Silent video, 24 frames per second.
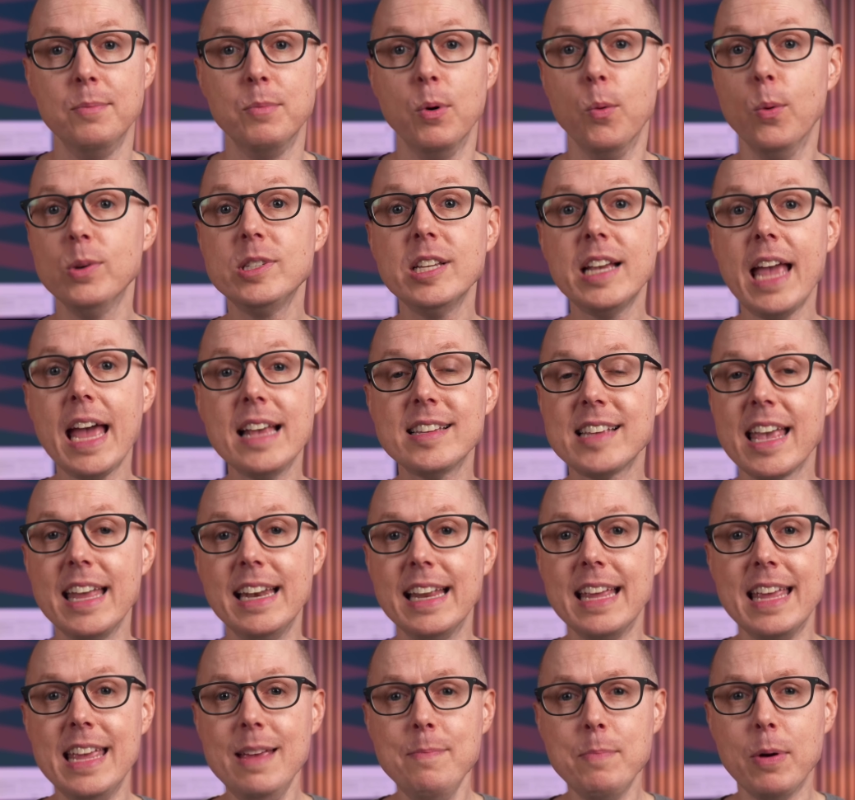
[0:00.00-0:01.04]
But what's a
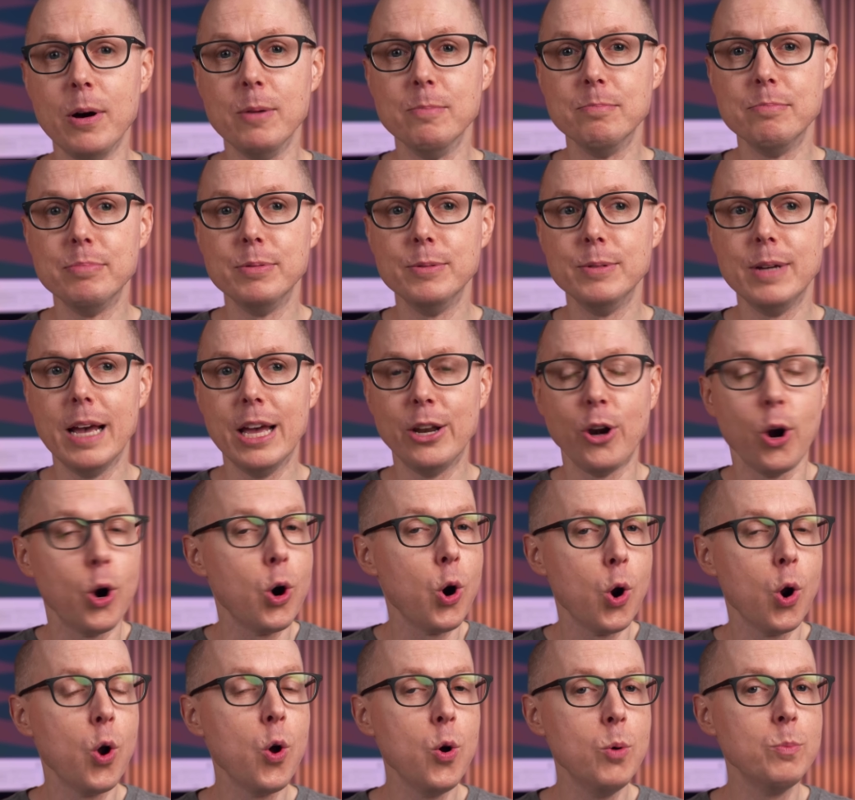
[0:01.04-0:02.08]
cascading heat pump, and
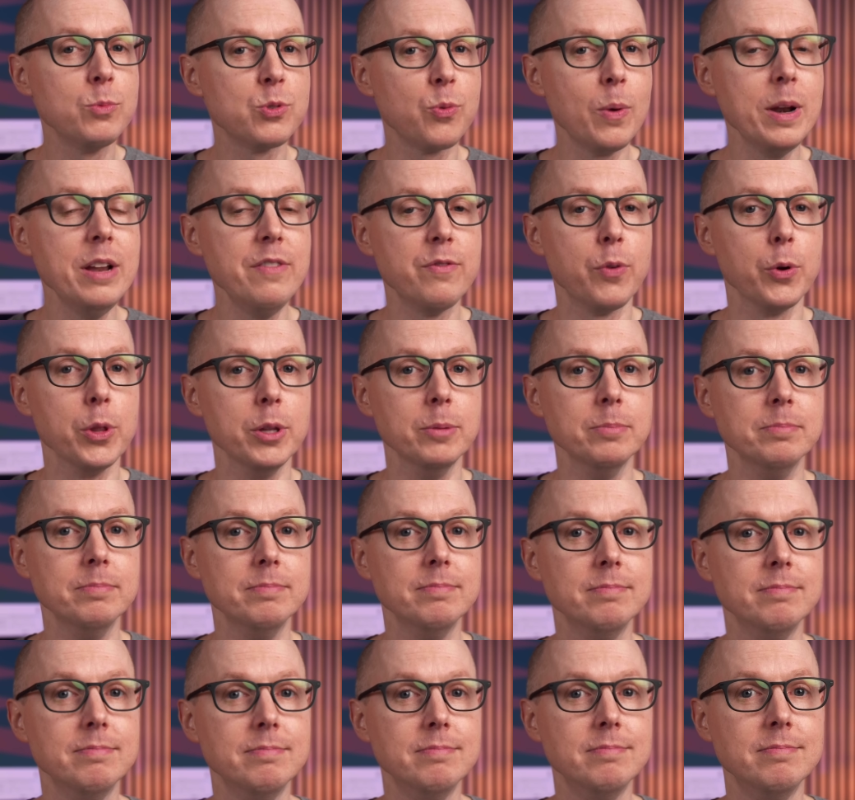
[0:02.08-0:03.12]
are our homes ready for them?
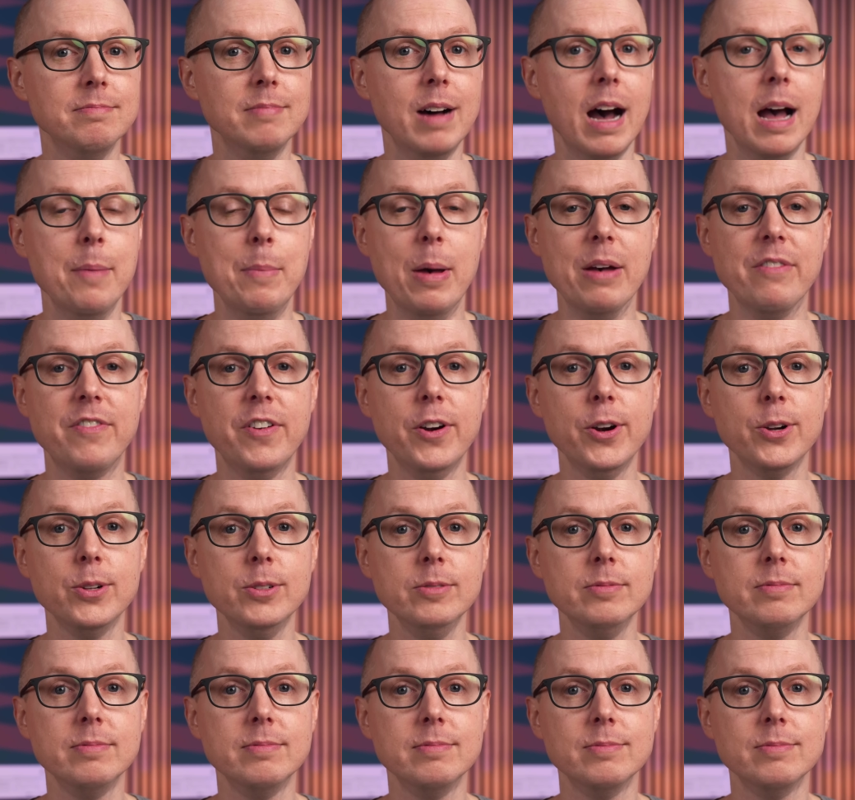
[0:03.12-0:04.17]
I'm Matt Ferrell.